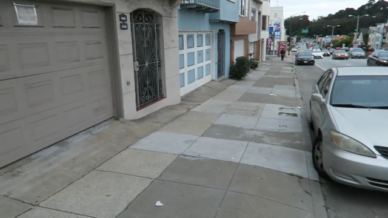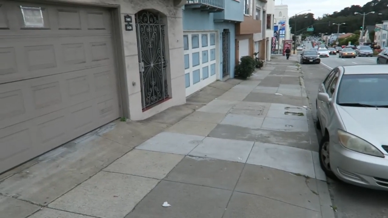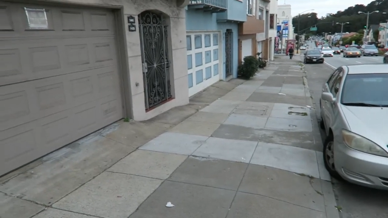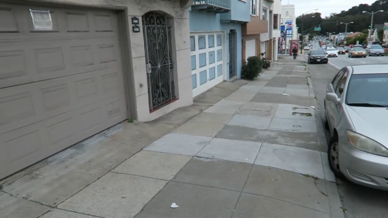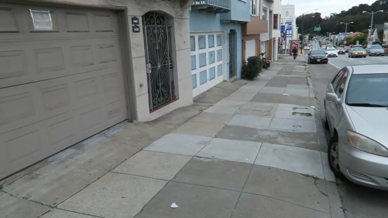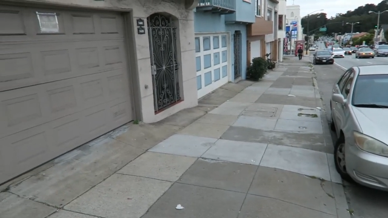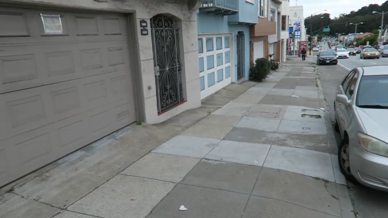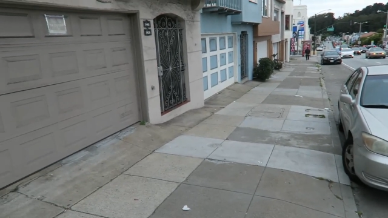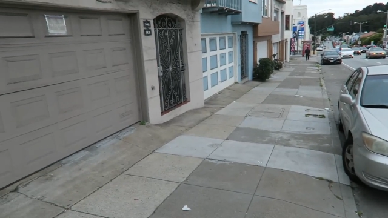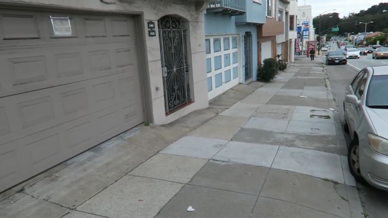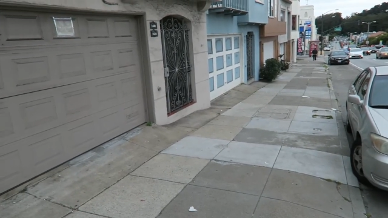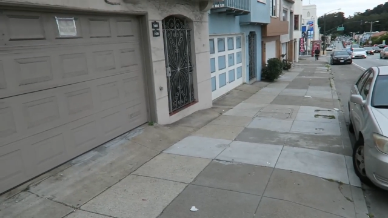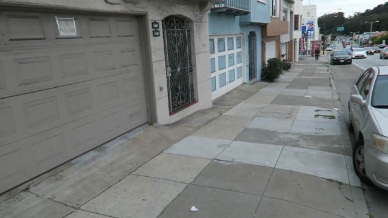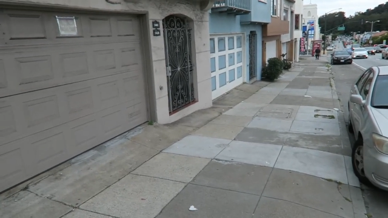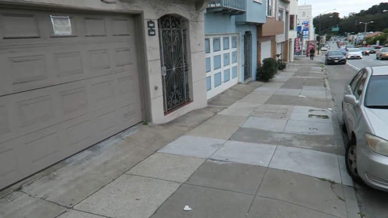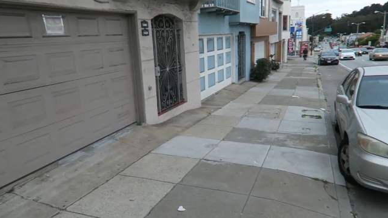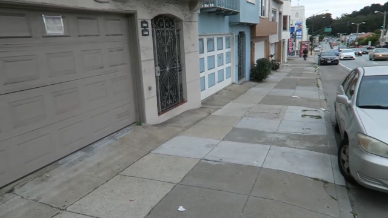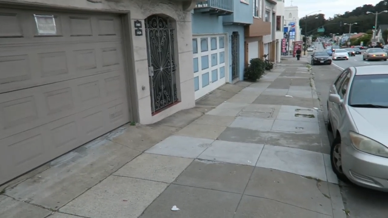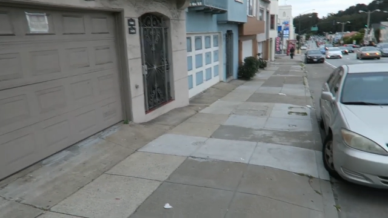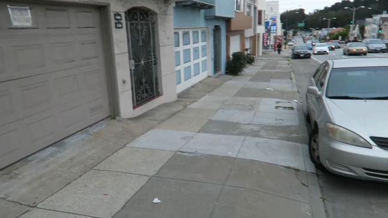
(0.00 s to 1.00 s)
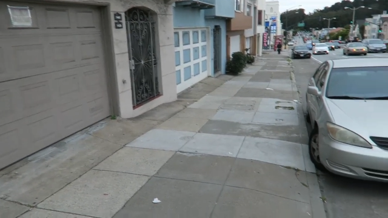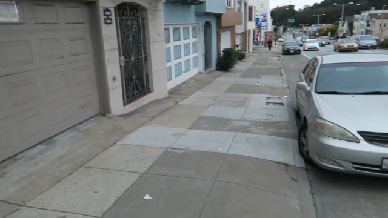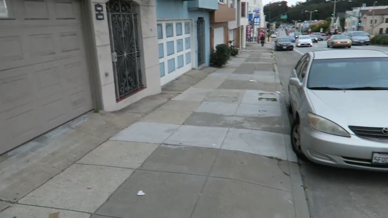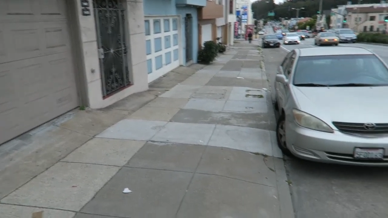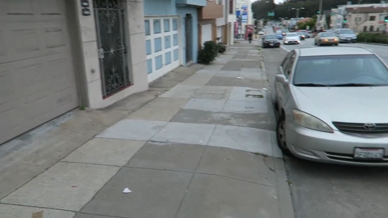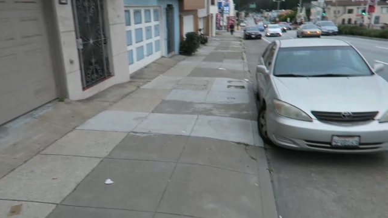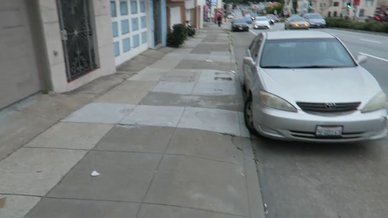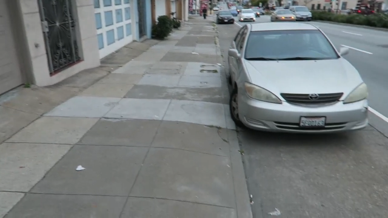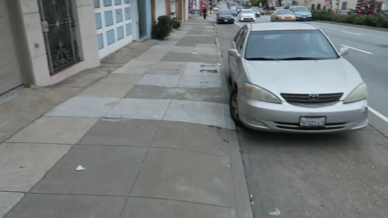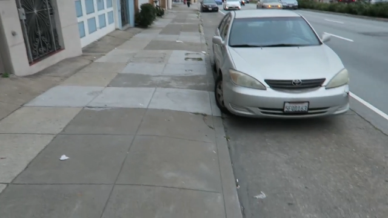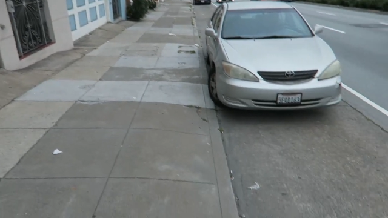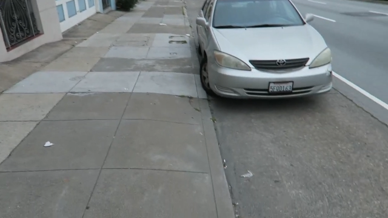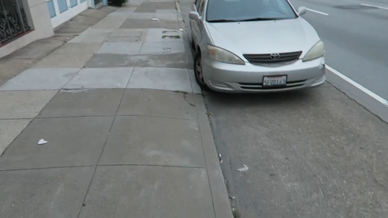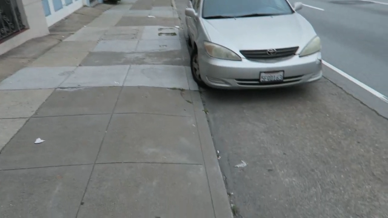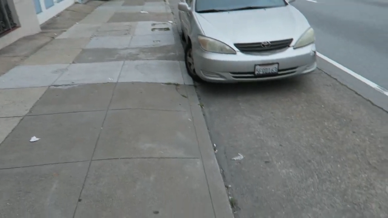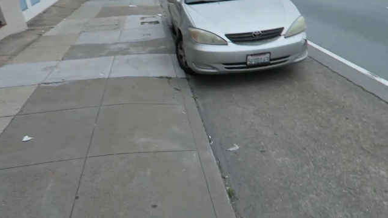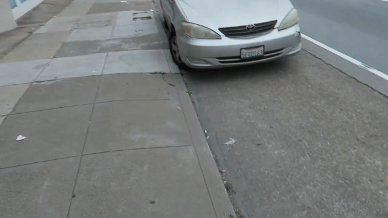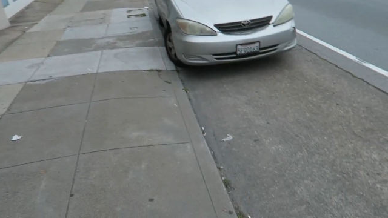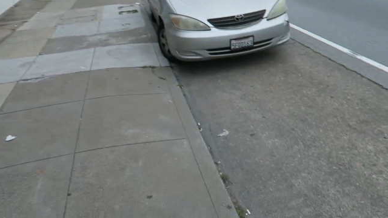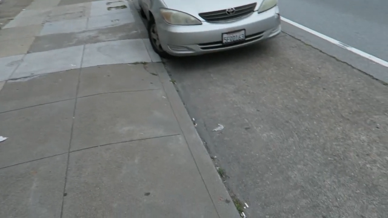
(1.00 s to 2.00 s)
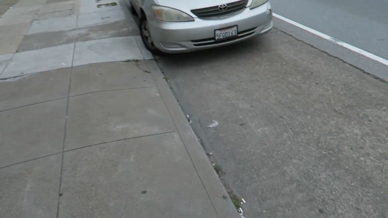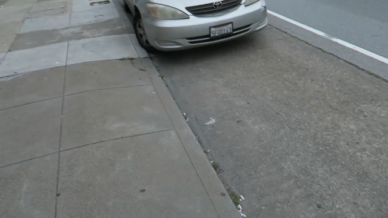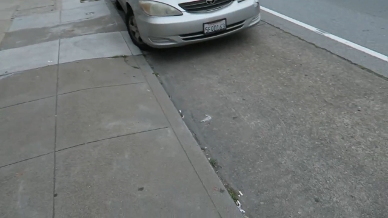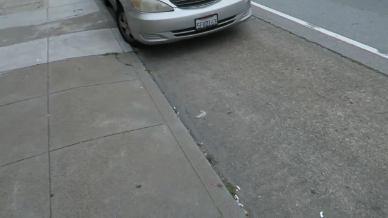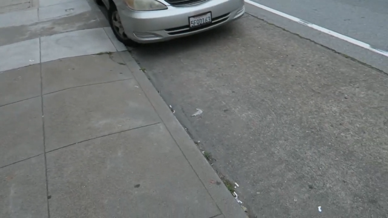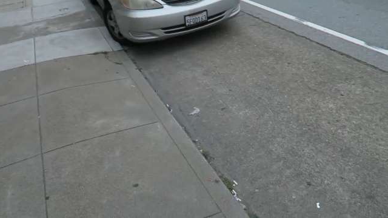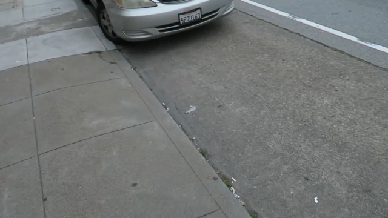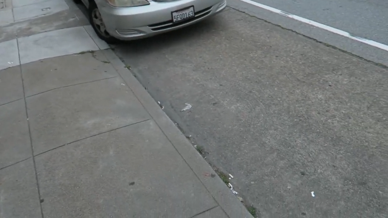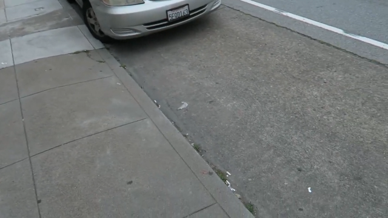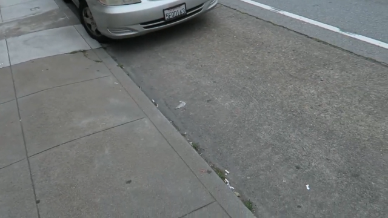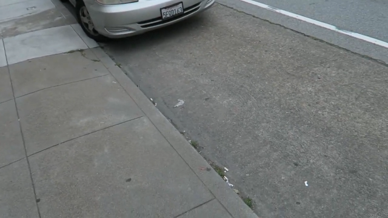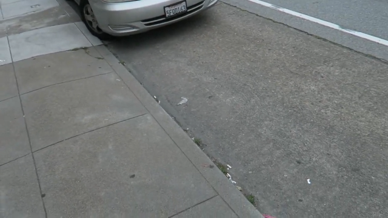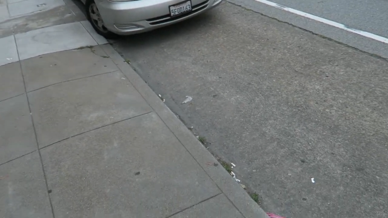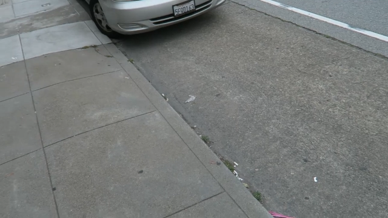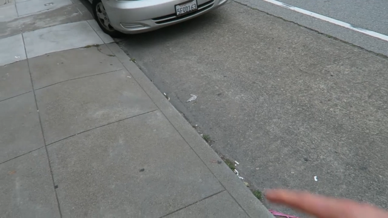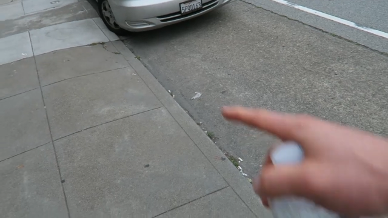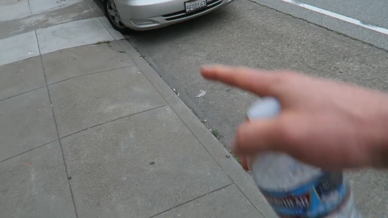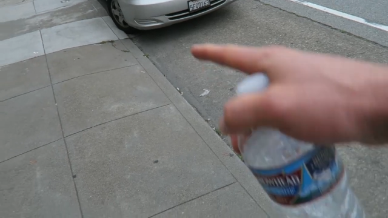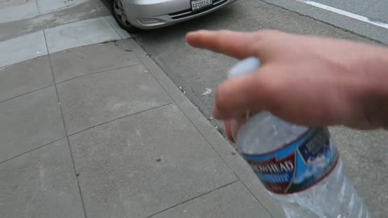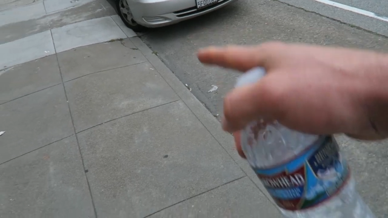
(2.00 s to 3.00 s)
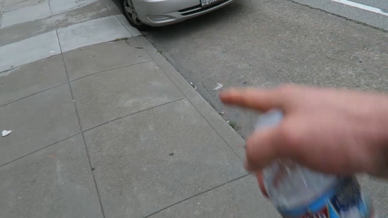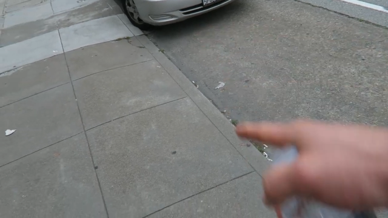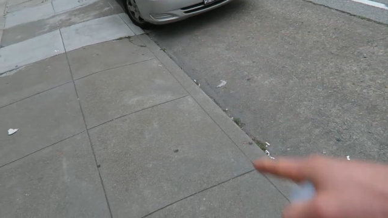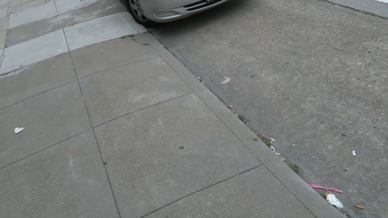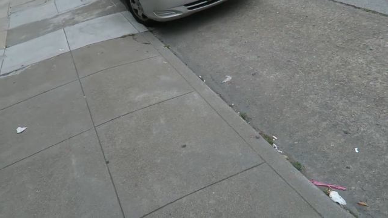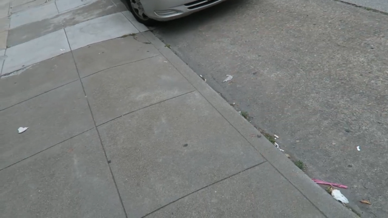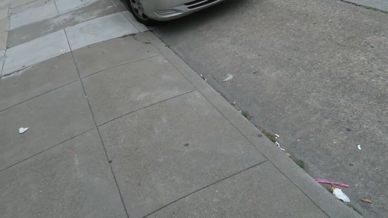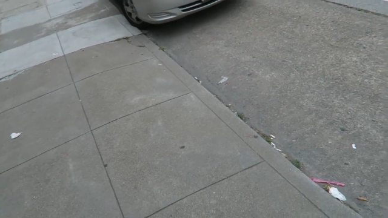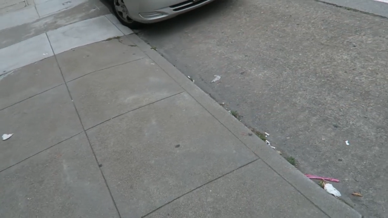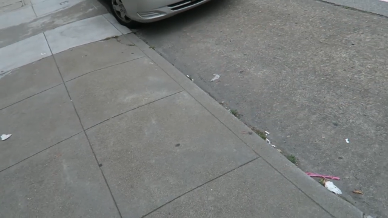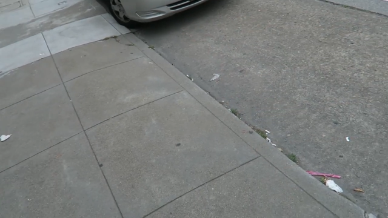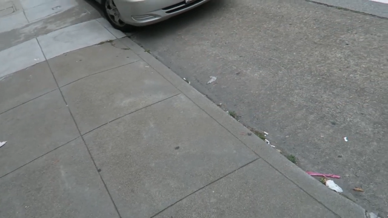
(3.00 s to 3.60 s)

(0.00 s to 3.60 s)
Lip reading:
(no speaker visible)